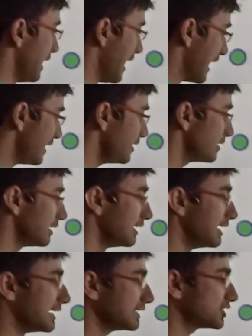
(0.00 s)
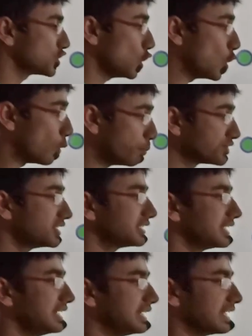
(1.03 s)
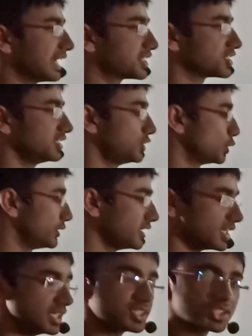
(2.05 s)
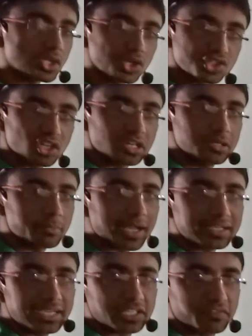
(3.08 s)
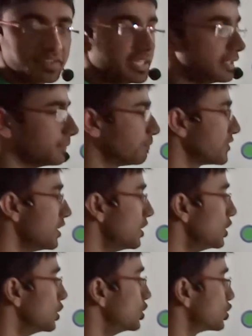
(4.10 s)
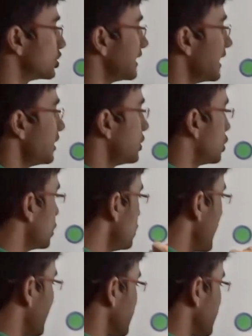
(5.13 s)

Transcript: and it is opposite in direction to the Earth's horizontal magnetic field. So there are two